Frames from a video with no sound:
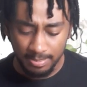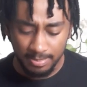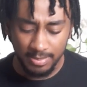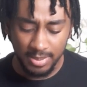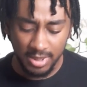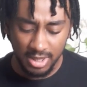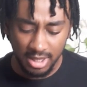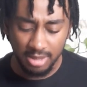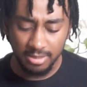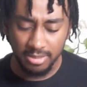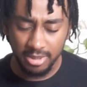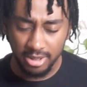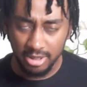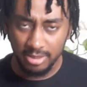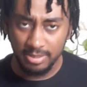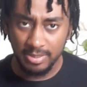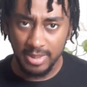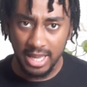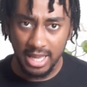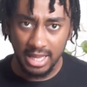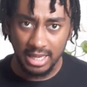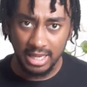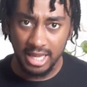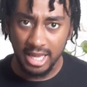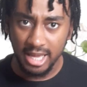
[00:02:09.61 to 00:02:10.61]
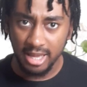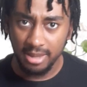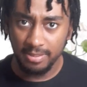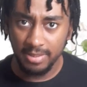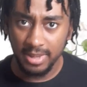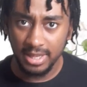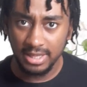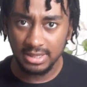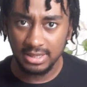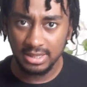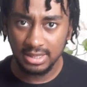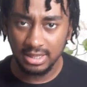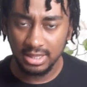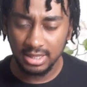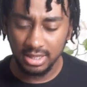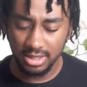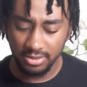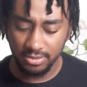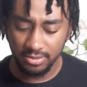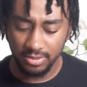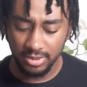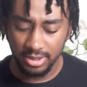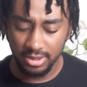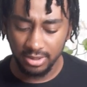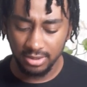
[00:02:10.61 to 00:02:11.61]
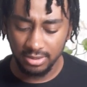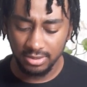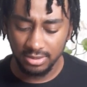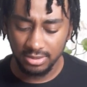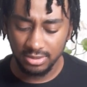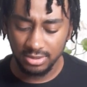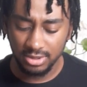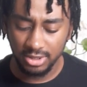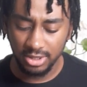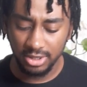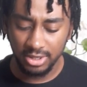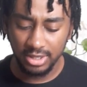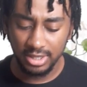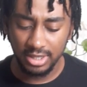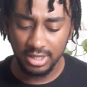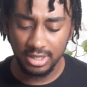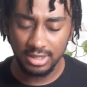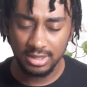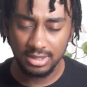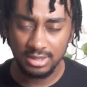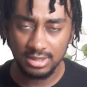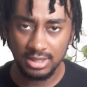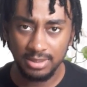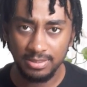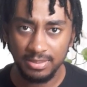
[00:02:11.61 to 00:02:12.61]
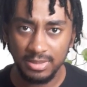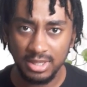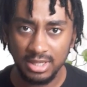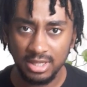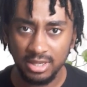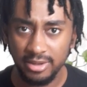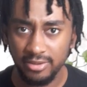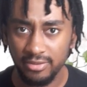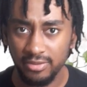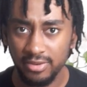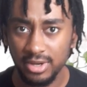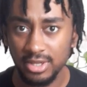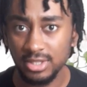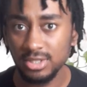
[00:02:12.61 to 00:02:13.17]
peanut butter pancake basically will turn it into something different.